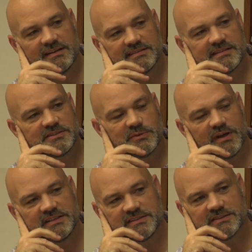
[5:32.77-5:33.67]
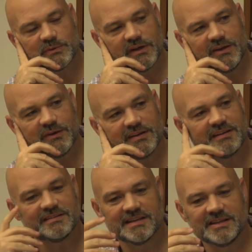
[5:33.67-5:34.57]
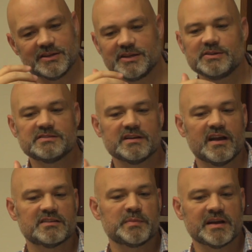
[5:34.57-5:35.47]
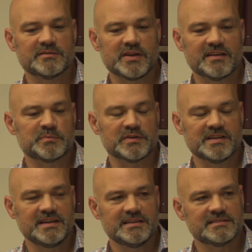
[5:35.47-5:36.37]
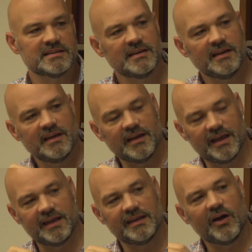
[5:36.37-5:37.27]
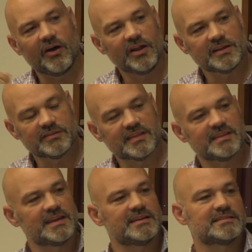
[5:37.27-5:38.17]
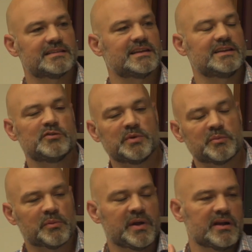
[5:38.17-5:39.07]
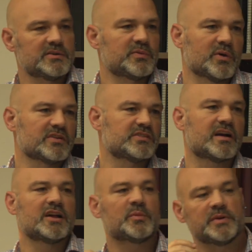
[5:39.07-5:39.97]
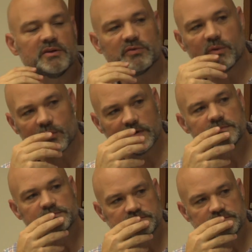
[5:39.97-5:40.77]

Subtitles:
situations where you can continue to use your expertise, and all of the things that you've been prepared for start helping you forward.